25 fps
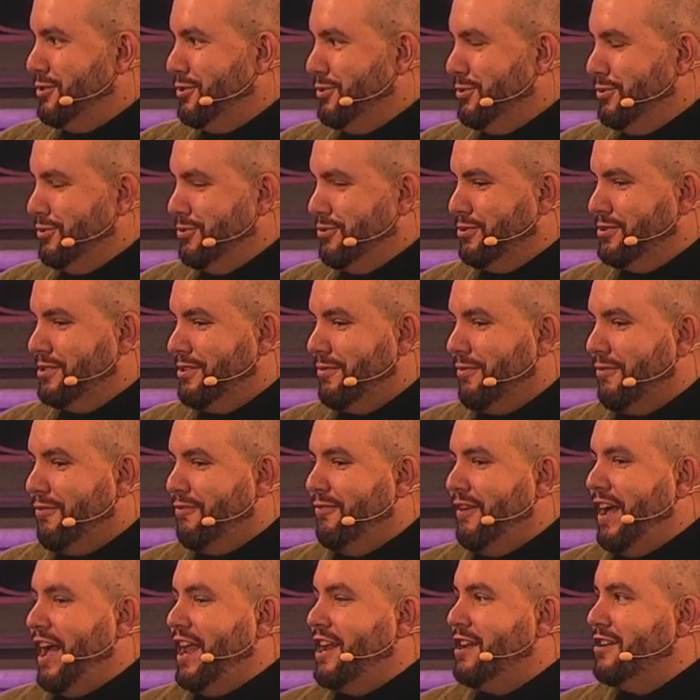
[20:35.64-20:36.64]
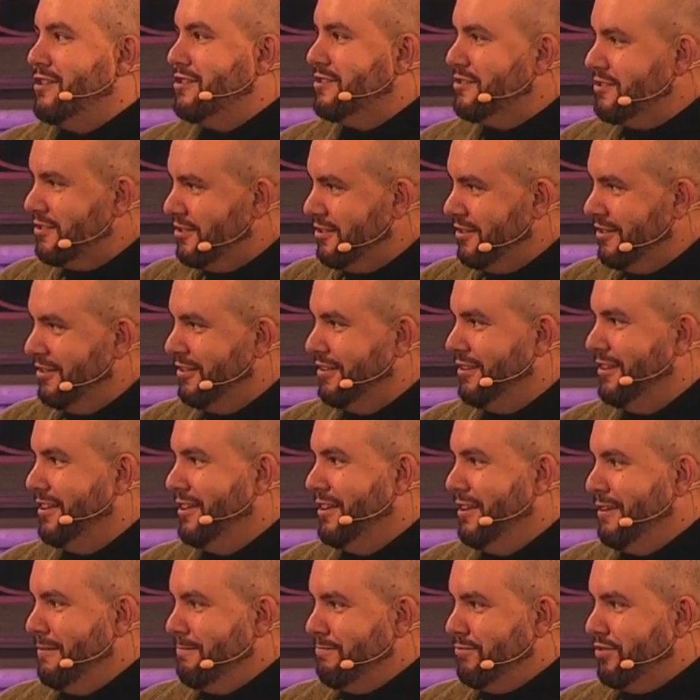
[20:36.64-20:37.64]
to defend
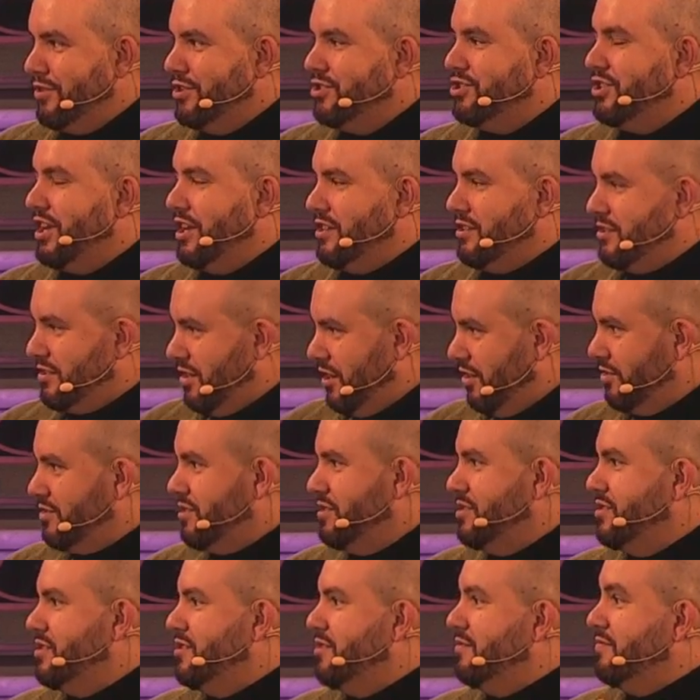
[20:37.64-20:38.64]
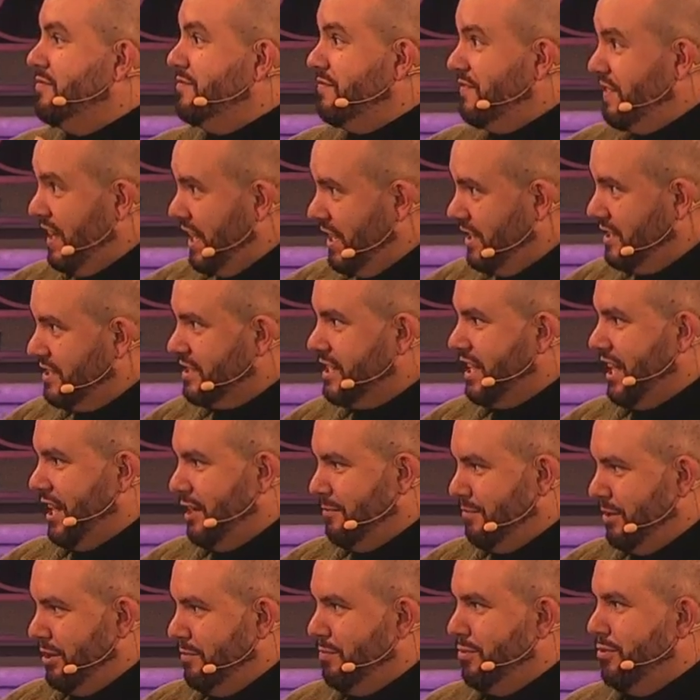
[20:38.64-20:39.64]
yes. the Gentiles and to defend
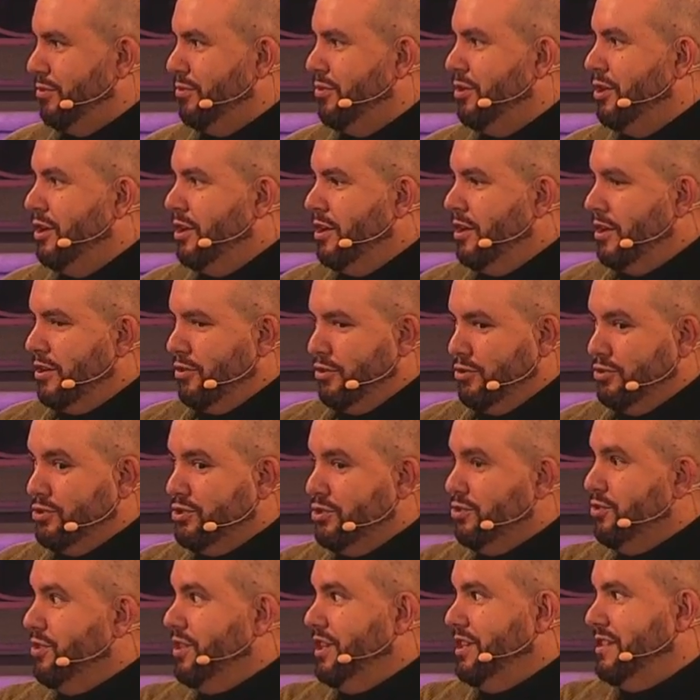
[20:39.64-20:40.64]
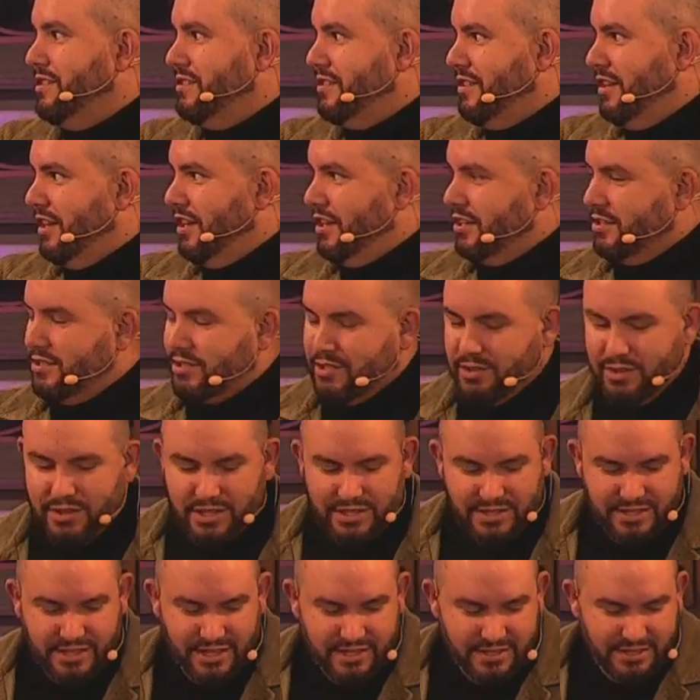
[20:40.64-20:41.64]
gay people yeah. who do these things. So
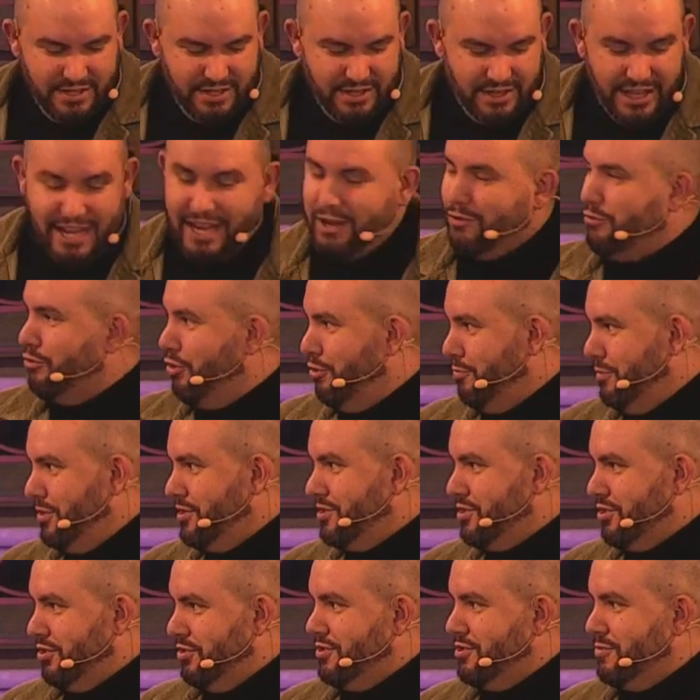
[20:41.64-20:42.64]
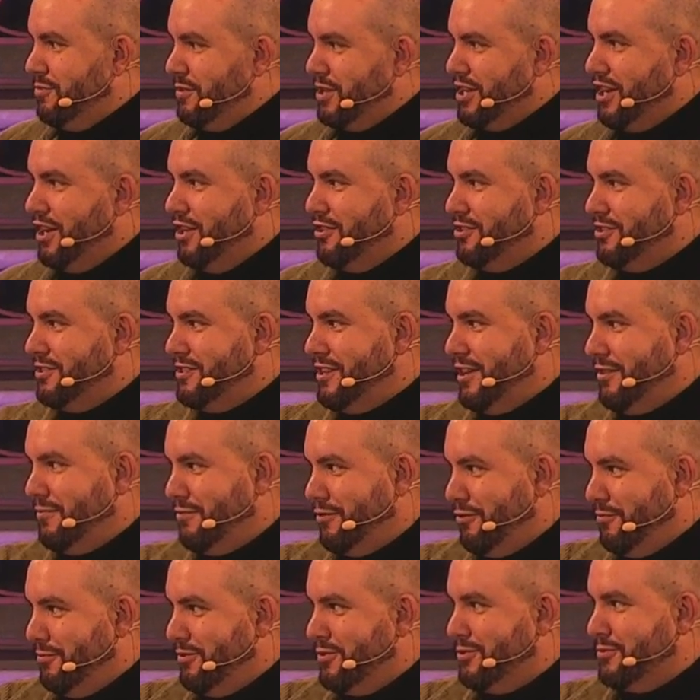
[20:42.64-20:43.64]
he says in then Romans 2, so we can't just
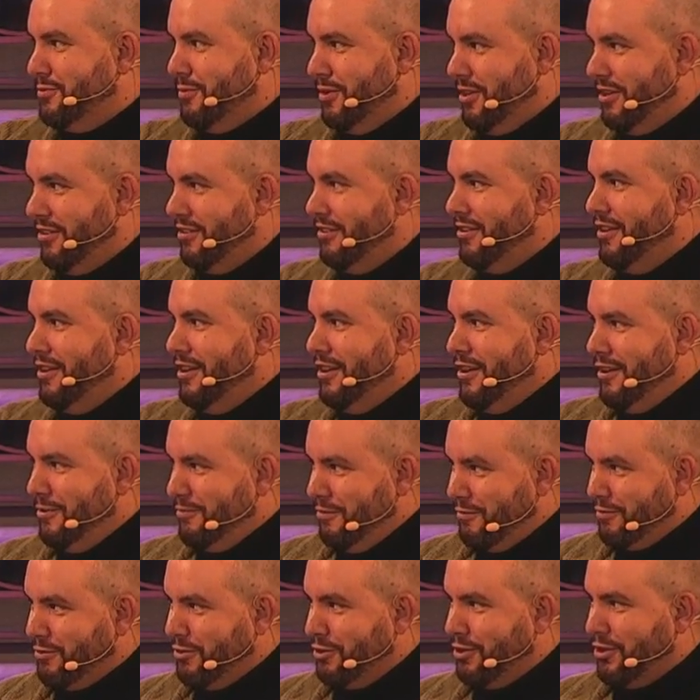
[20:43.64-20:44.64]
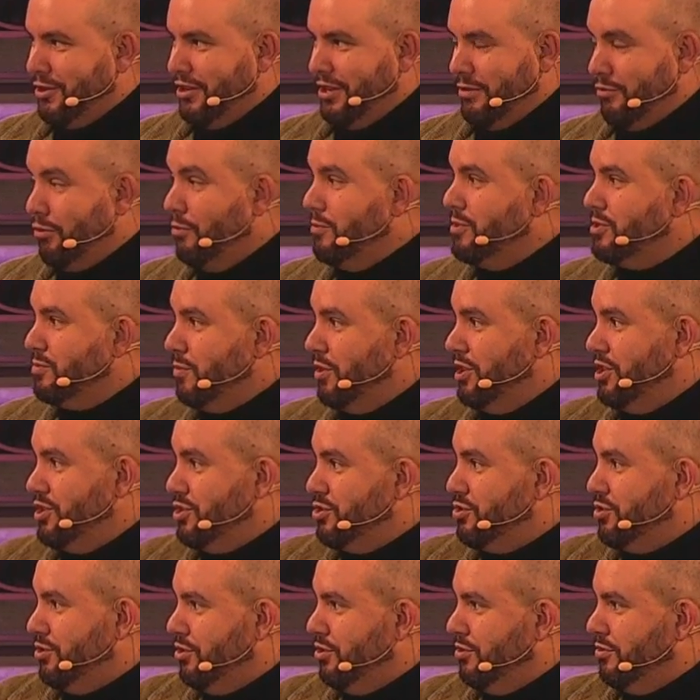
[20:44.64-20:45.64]
have Romans 1. Yes. We've got to go. And Romans 1
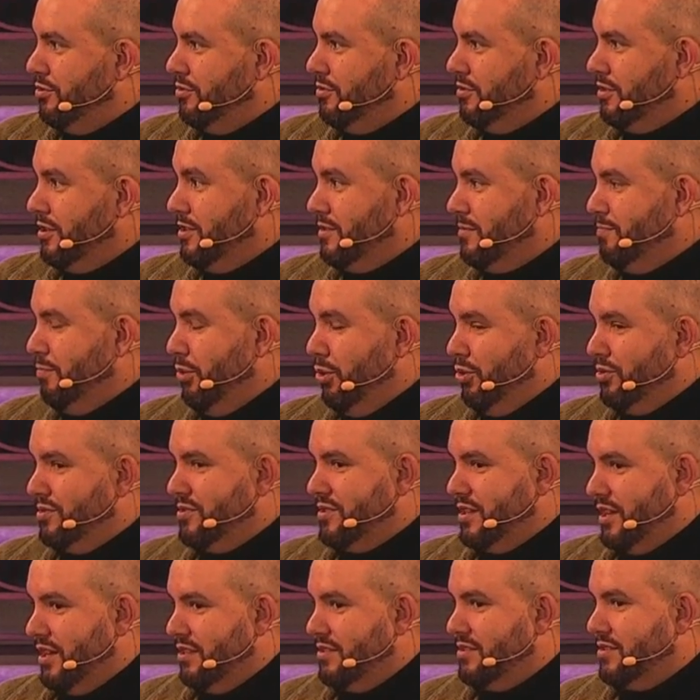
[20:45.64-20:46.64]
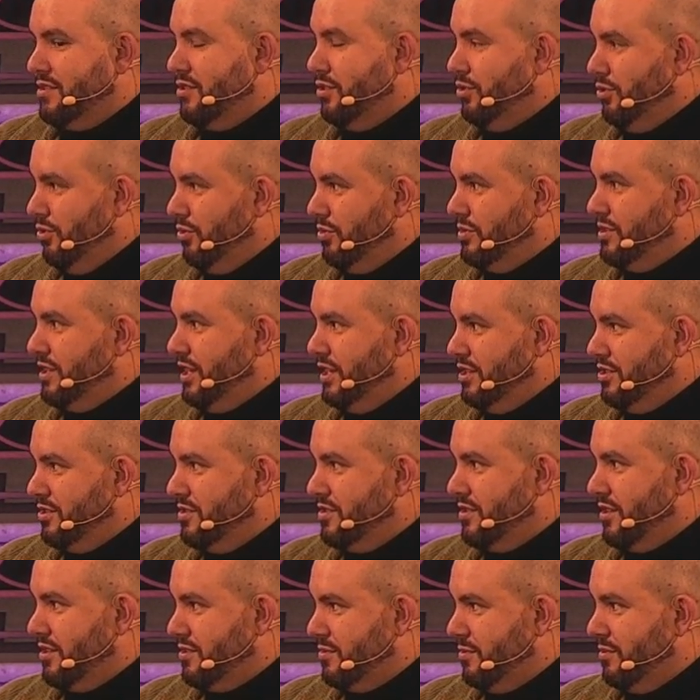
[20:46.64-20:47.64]
is yeah. true. Yes. Paul says the law
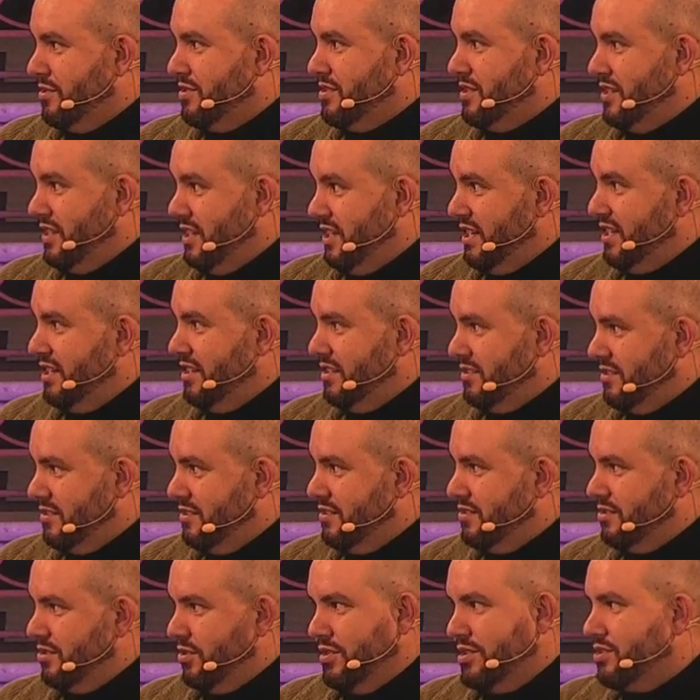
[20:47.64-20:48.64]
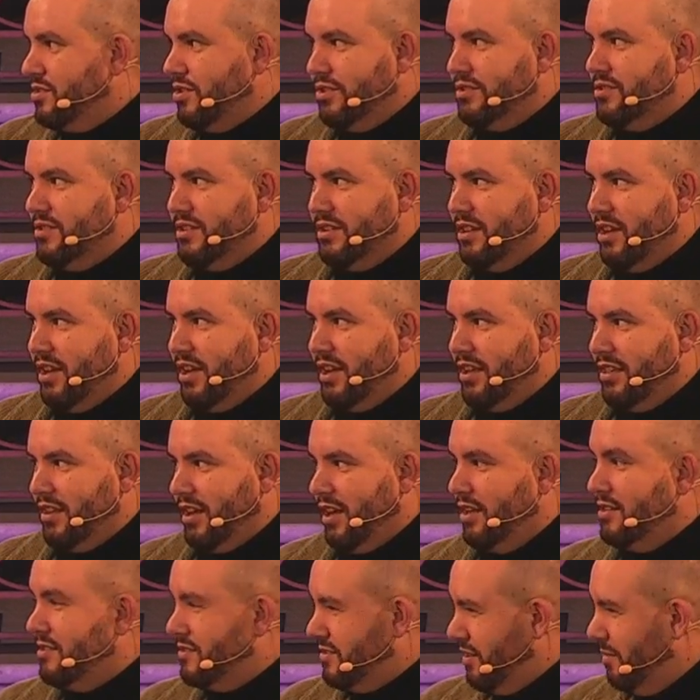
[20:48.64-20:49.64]
teaches us what sin yep. is. So totally. he's not denying
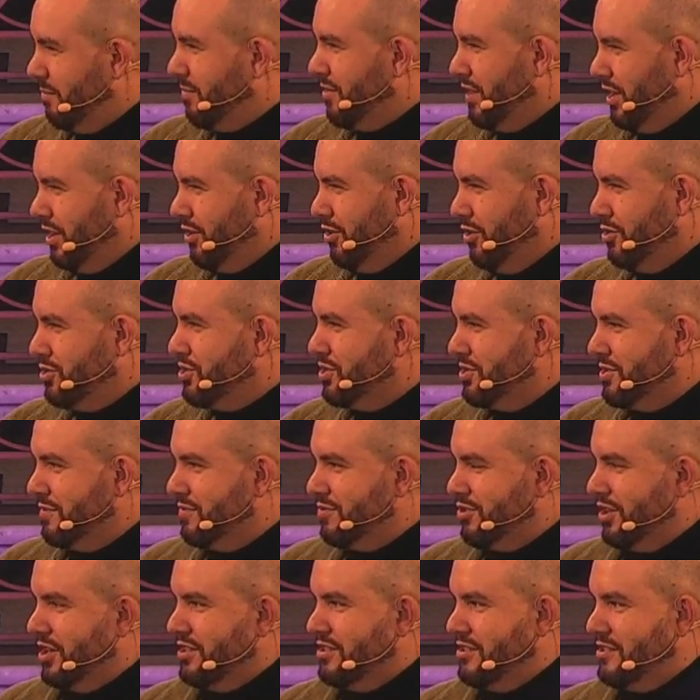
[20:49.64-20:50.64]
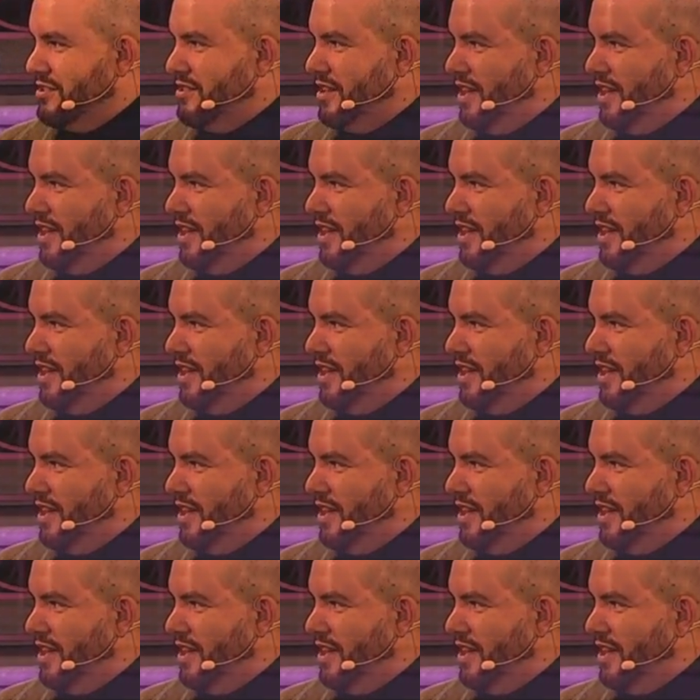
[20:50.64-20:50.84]
that. Yep. And some theologians have tried to